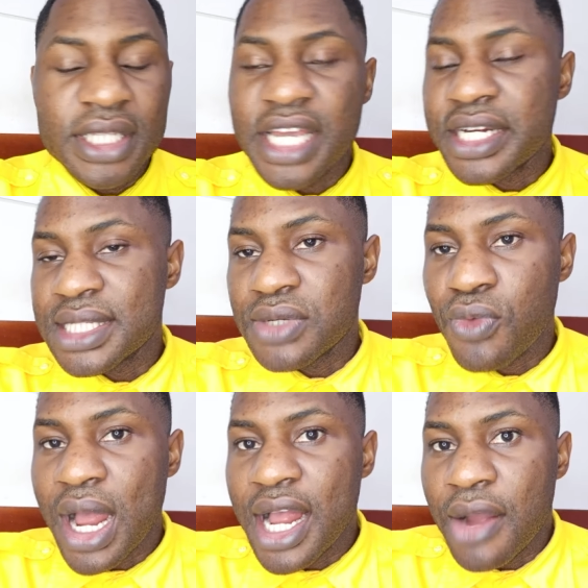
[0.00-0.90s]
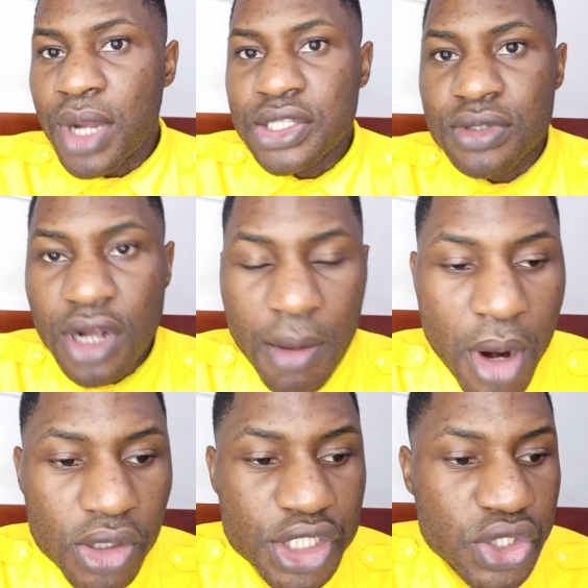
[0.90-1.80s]
The reason why I want to talk
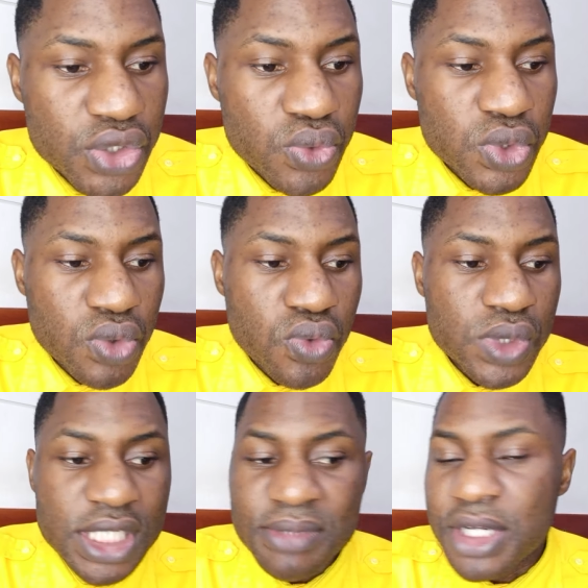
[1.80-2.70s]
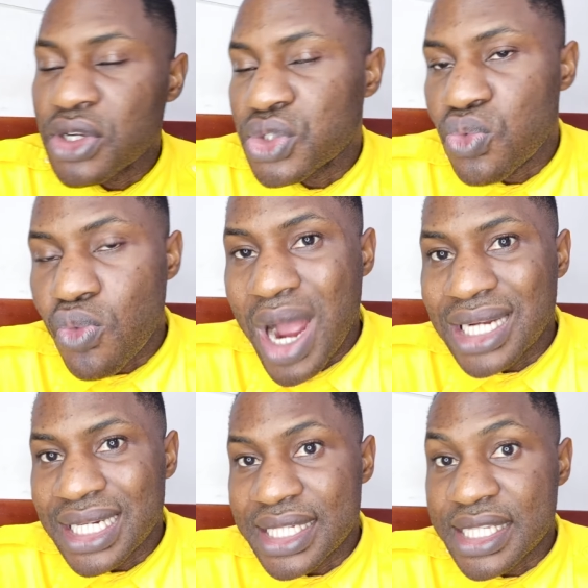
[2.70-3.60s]
about these two schools is because
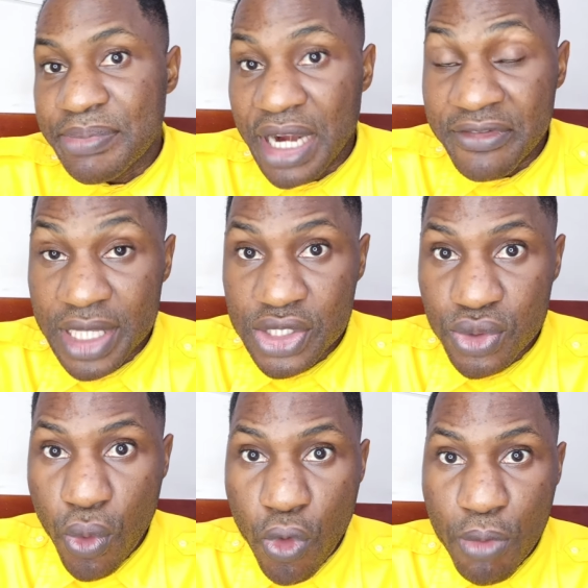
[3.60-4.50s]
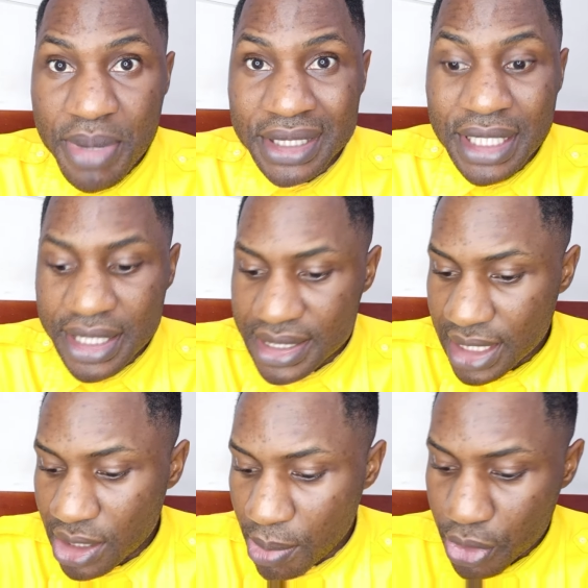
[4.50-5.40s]
one is a private school, but there is
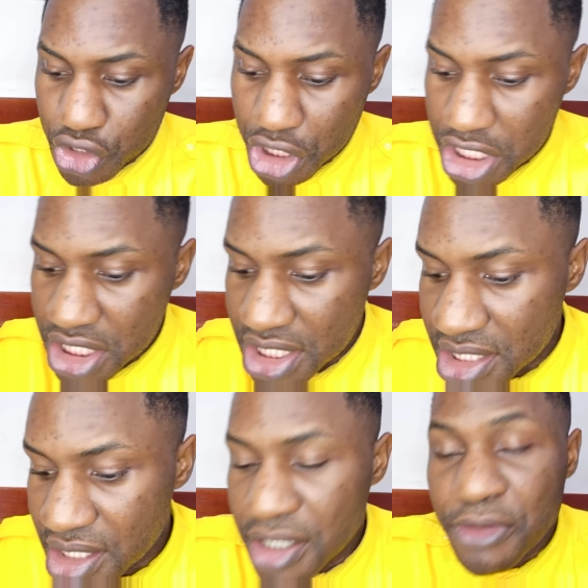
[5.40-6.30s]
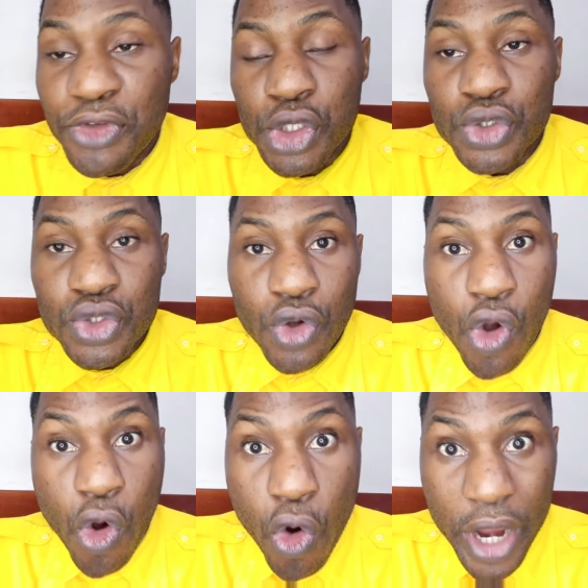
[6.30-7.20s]
an opportunity for you to
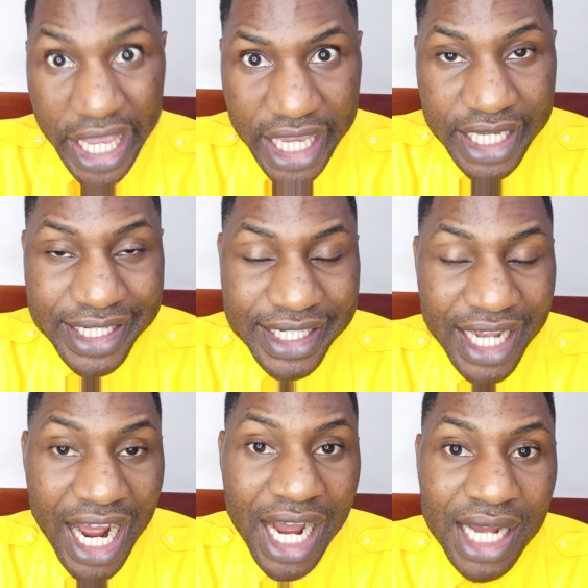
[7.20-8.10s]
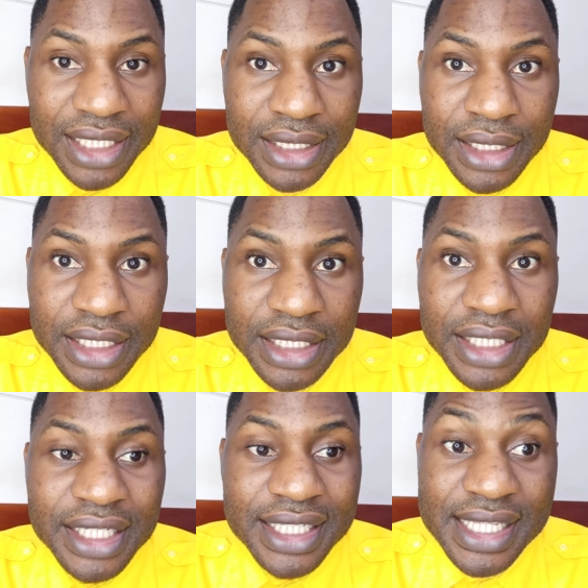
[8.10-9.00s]
go in. And
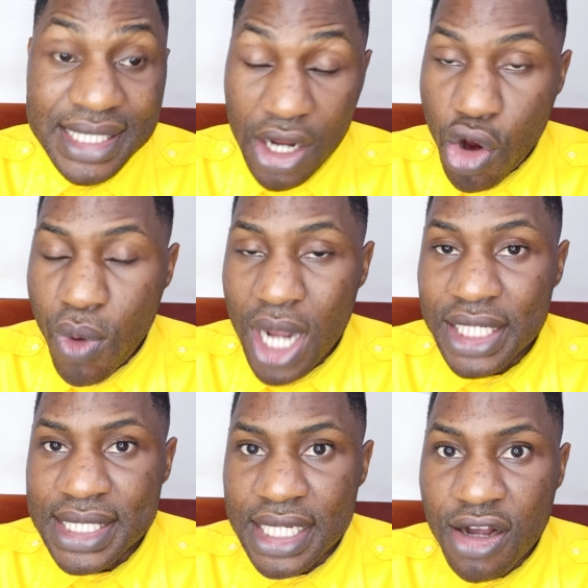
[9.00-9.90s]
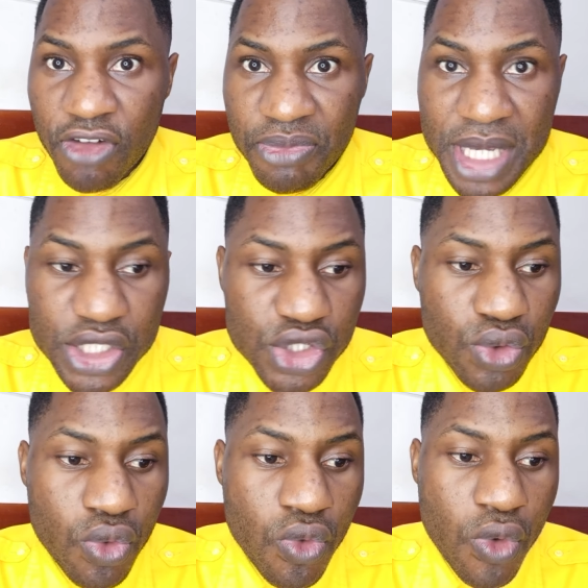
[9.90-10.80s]
the second one is a government
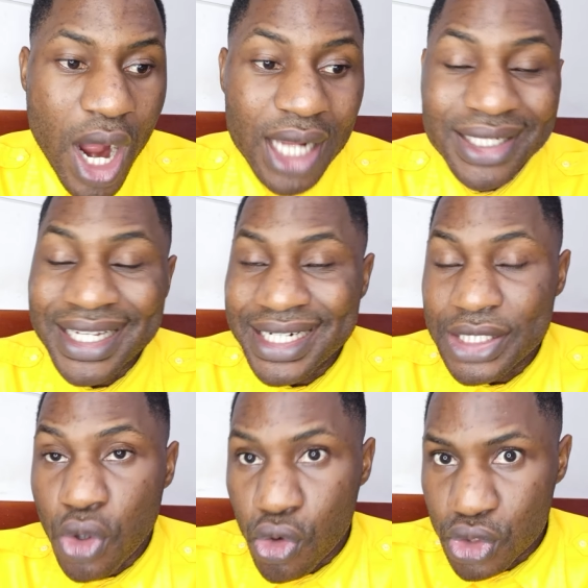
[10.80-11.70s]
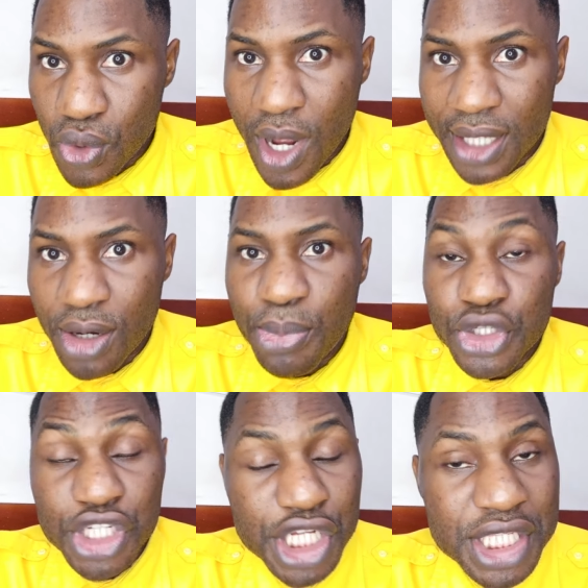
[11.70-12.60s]
school, and there is also an
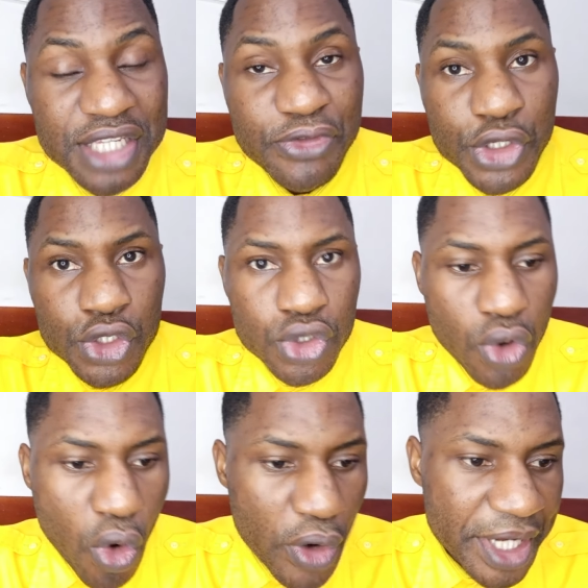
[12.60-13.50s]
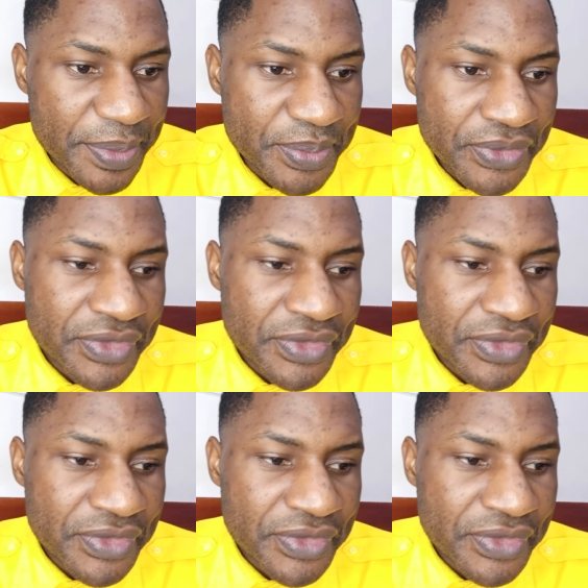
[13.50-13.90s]
opportunity for you to go in.